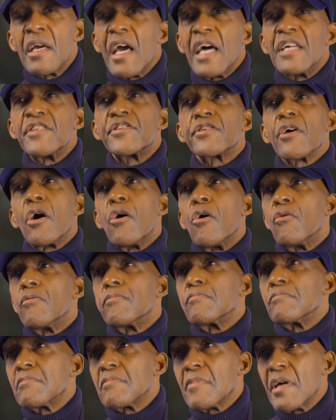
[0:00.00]
And
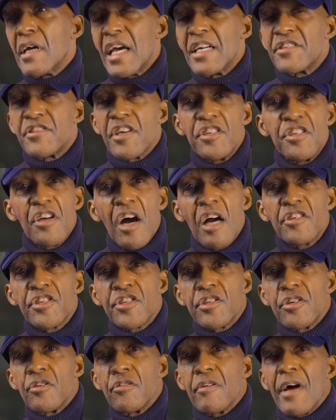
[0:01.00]
so, as a
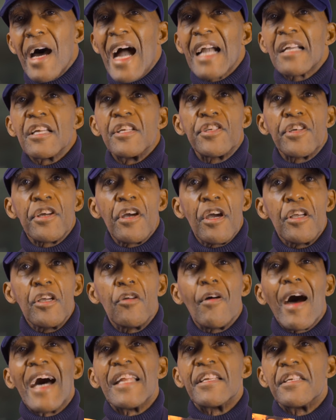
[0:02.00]
youngster, I can tell
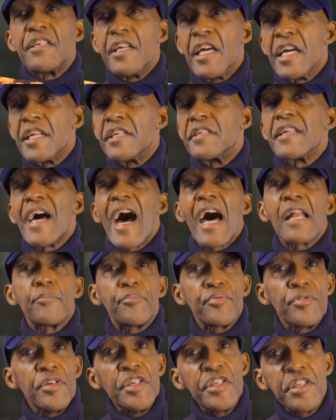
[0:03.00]
you I did not
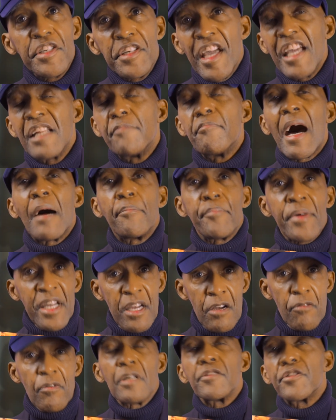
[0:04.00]
appreciate my
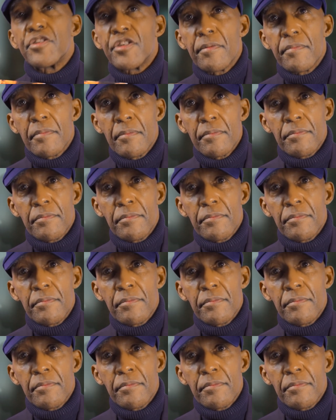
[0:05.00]
parents.